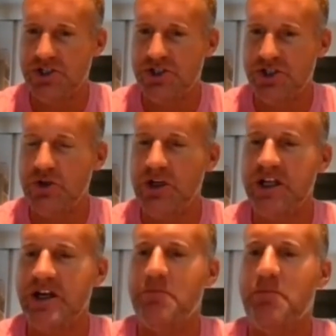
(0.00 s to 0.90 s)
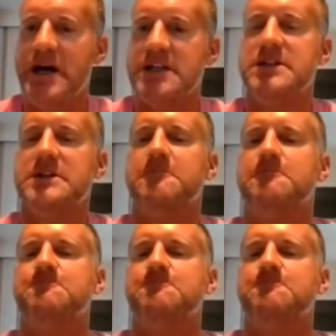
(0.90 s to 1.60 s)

Julia Patton.